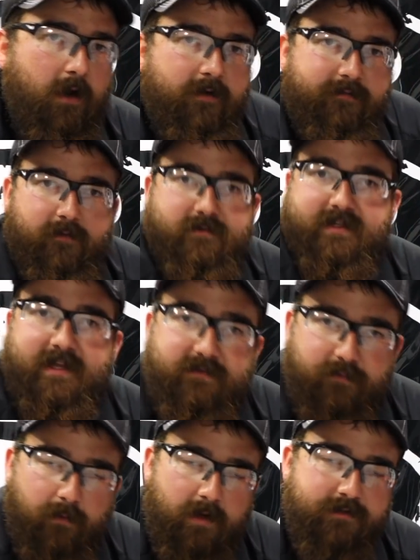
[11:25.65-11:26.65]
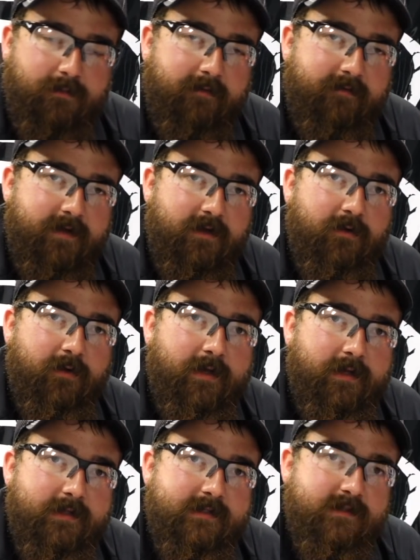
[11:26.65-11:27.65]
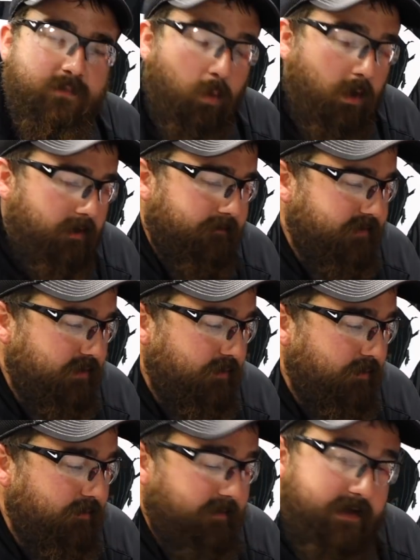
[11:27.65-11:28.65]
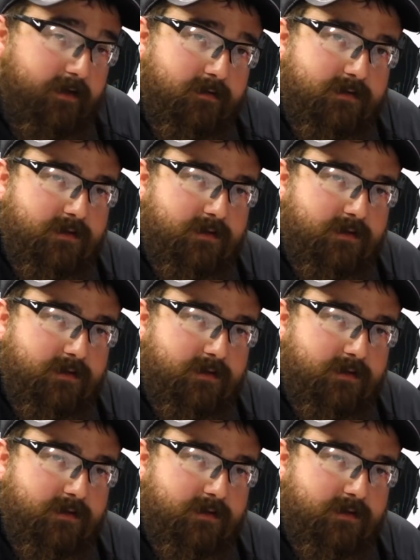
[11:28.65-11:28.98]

All right, folks, thanks for watching my video. And this is one of two videos.